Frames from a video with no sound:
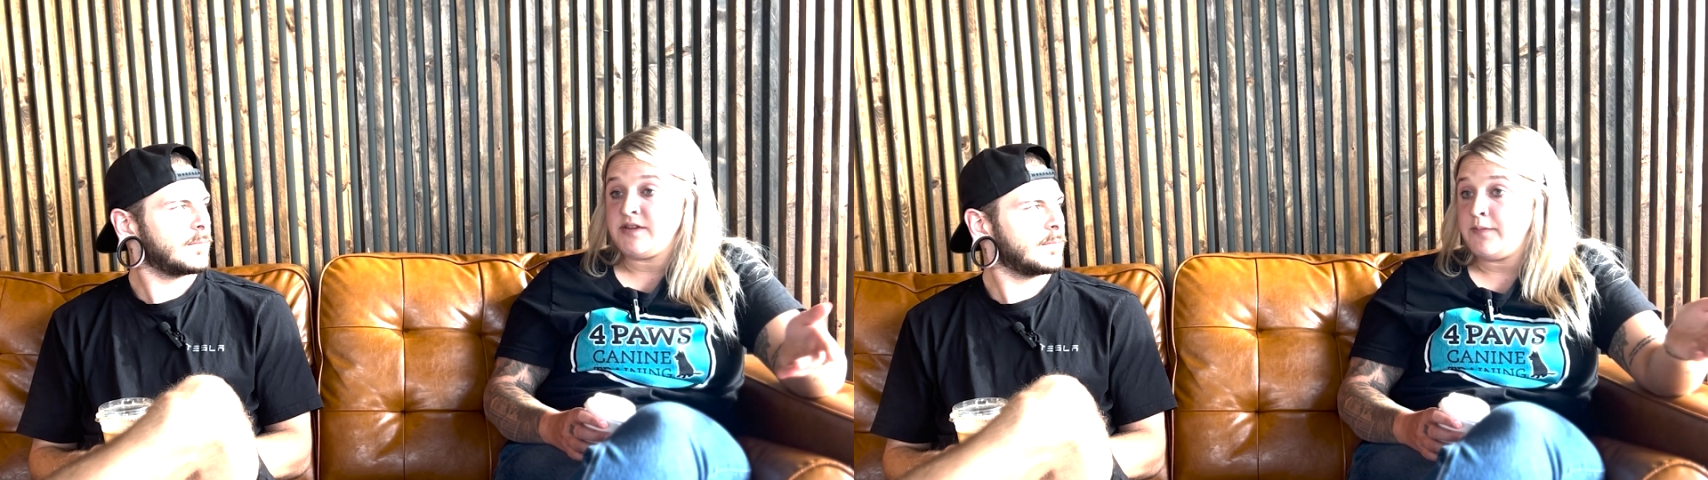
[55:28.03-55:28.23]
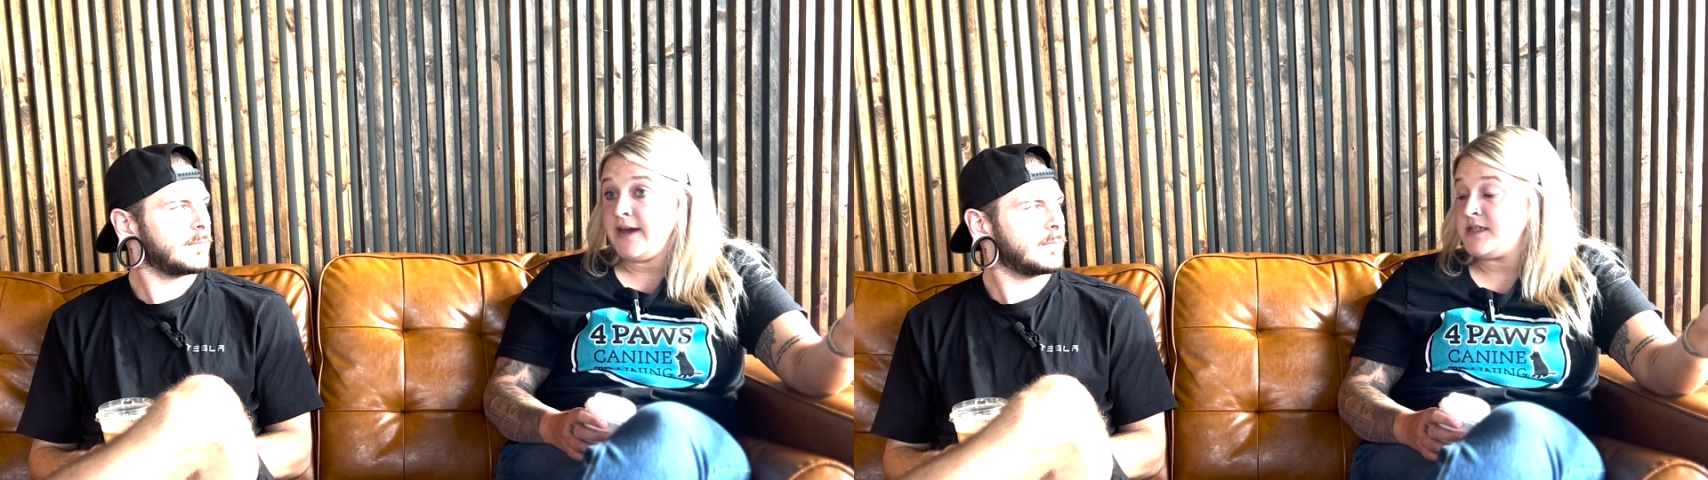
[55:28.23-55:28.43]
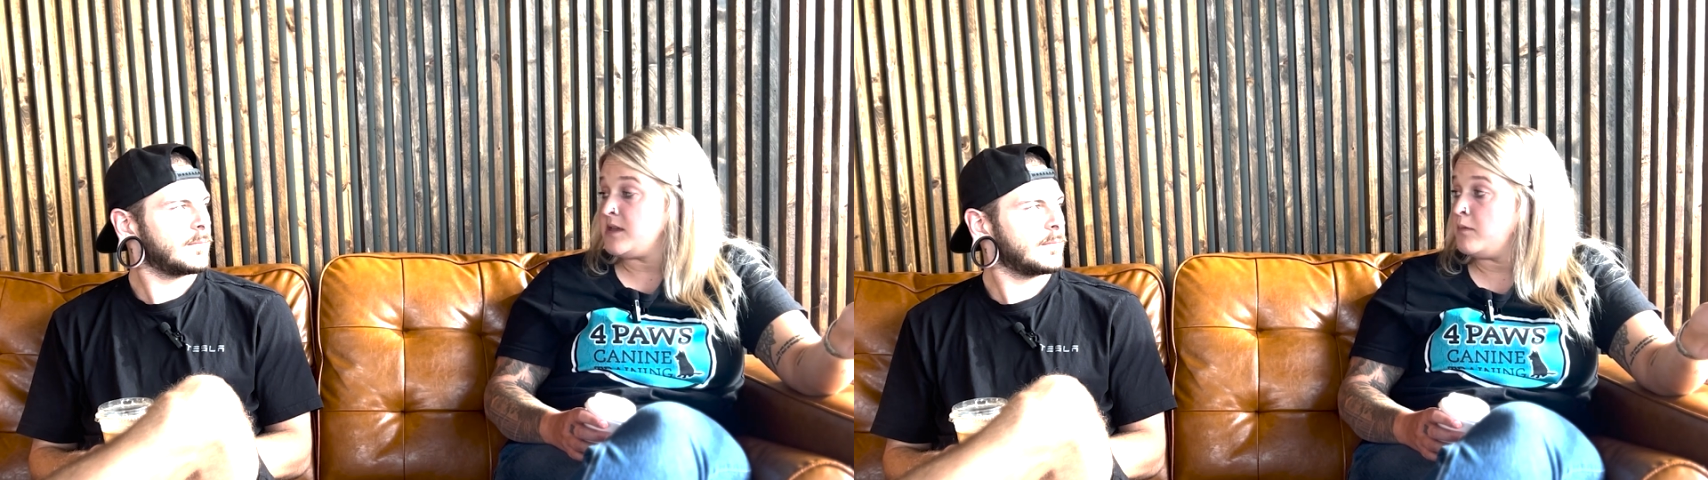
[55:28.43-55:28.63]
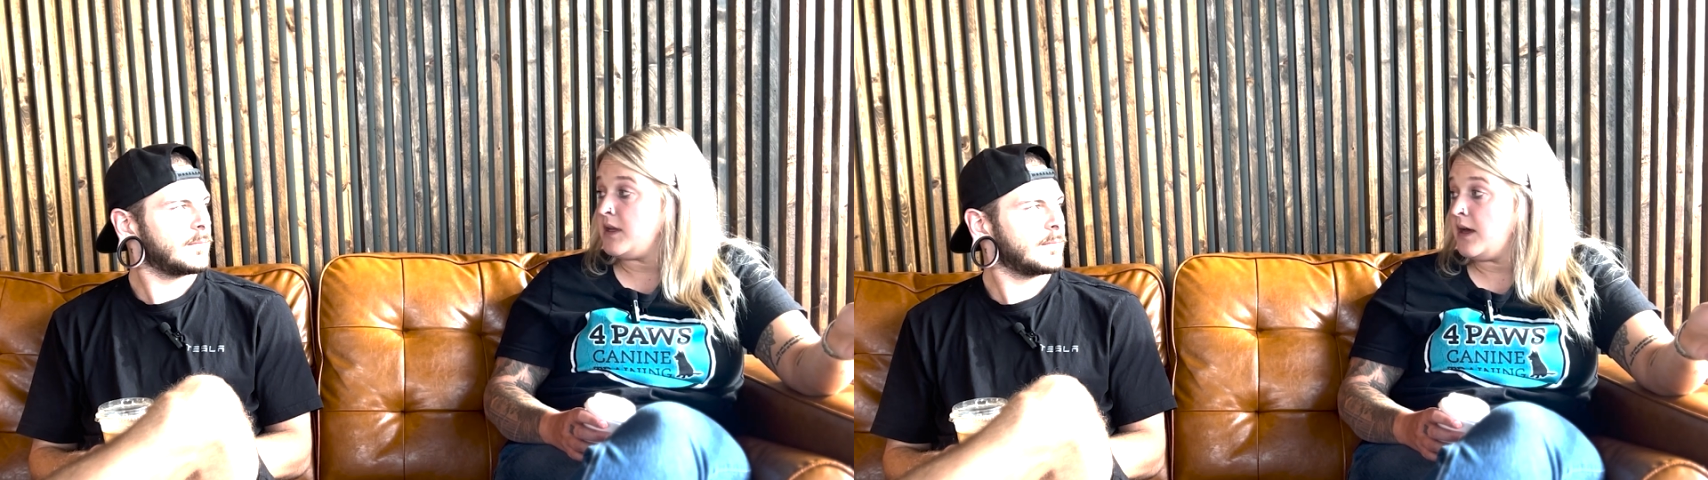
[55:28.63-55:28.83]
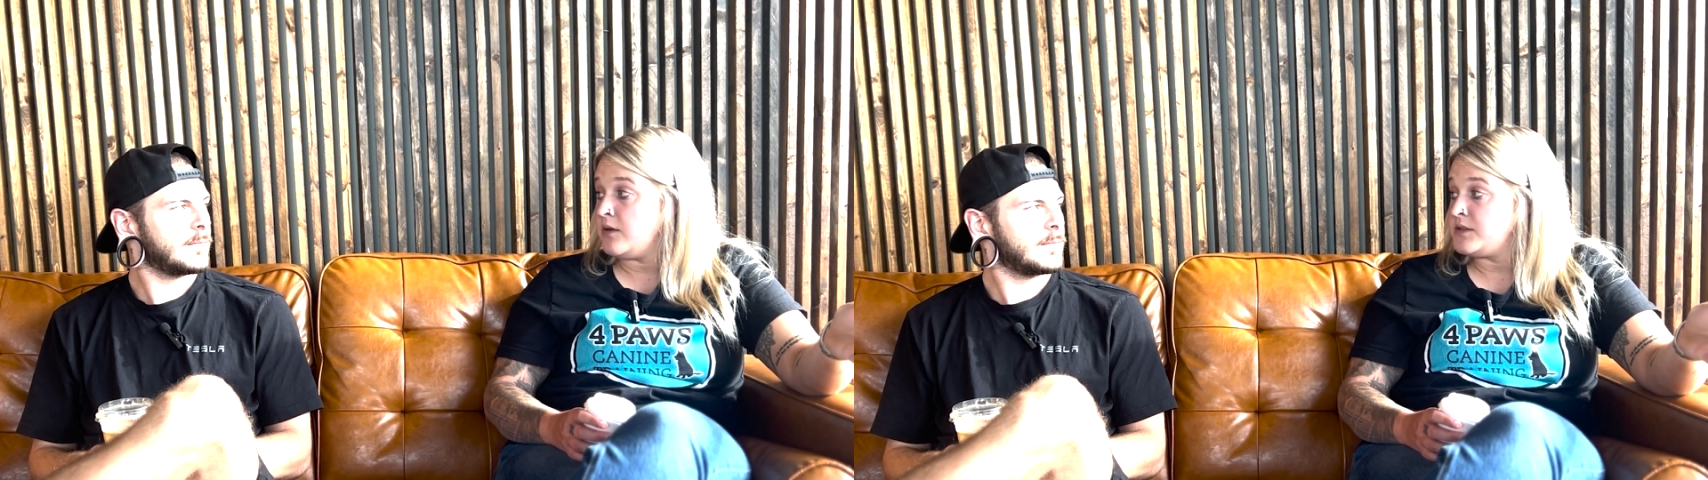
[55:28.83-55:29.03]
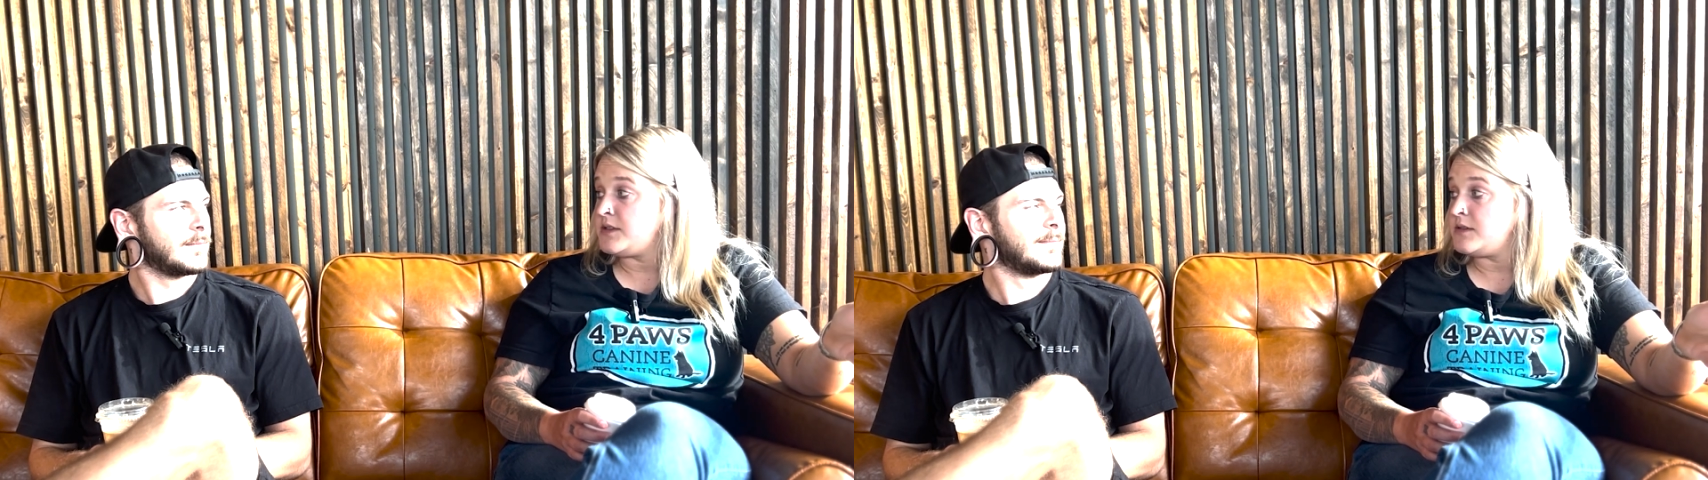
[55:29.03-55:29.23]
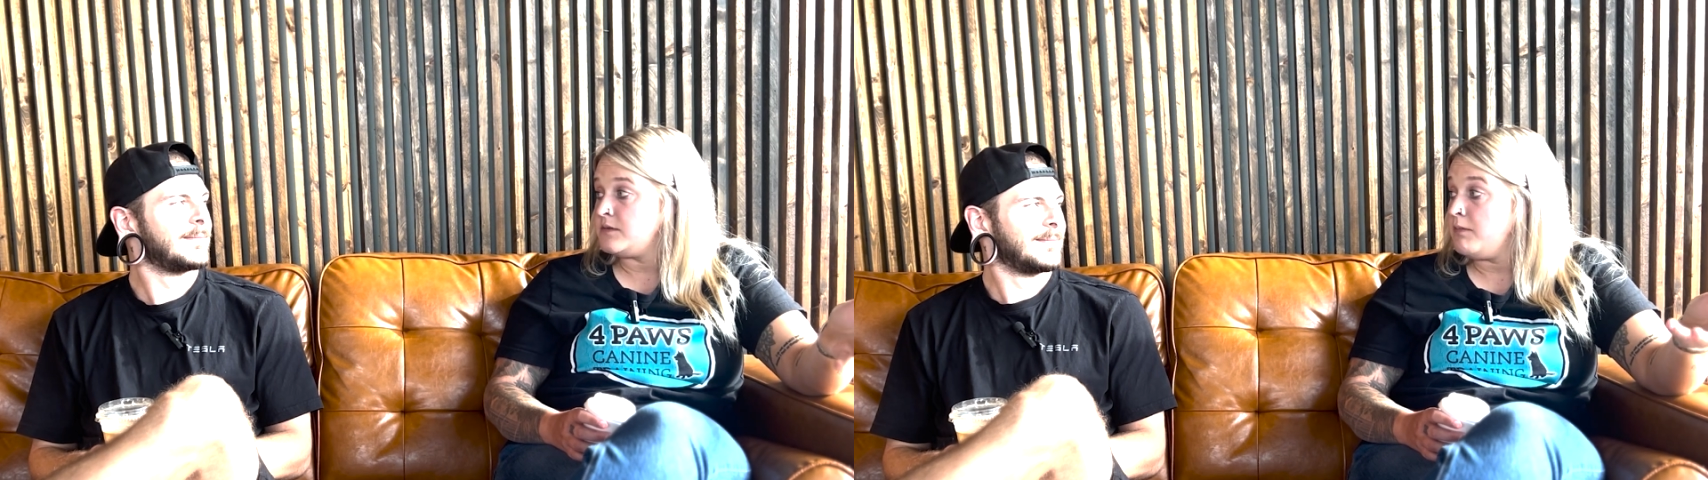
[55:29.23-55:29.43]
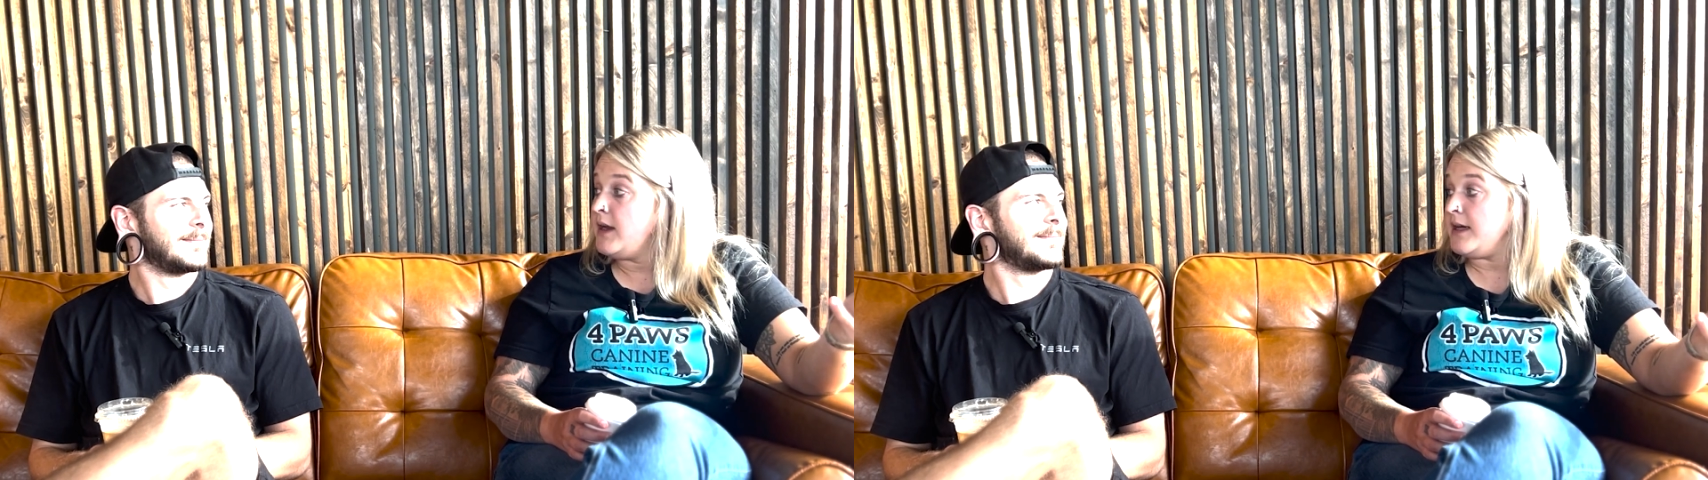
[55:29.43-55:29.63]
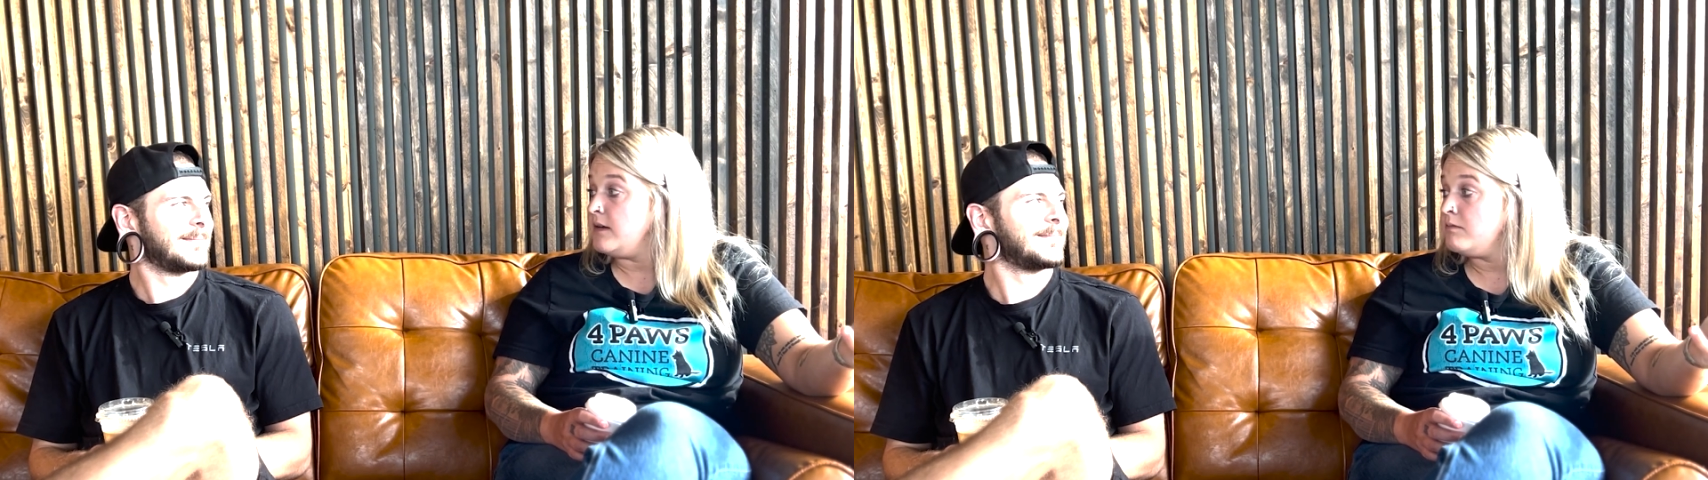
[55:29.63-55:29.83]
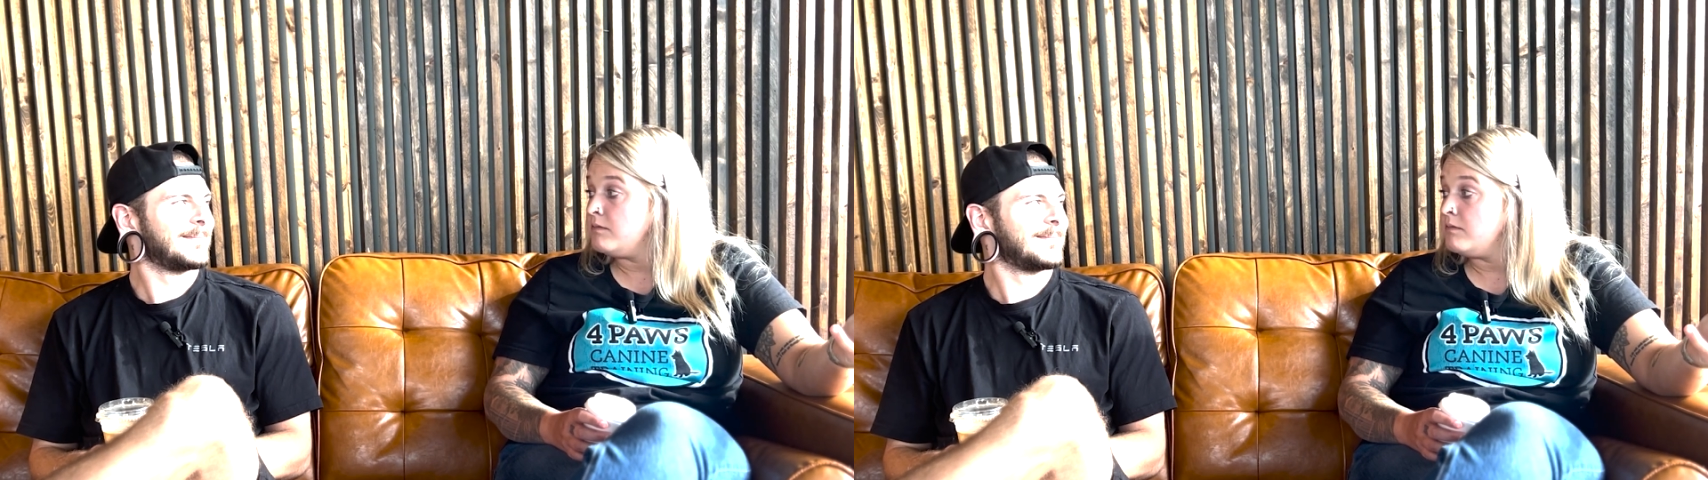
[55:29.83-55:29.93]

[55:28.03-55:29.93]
to pay somebody else money.